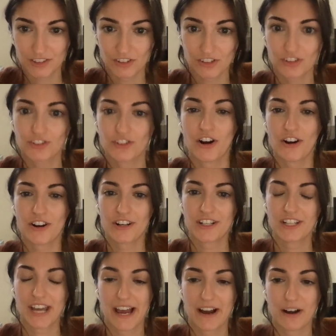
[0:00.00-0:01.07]
It started
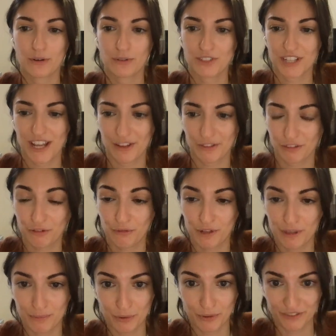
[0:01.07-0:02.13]
out at
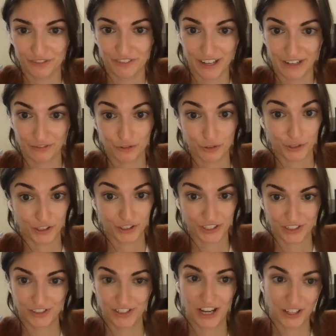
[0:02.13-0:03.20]
$3.5 trillion.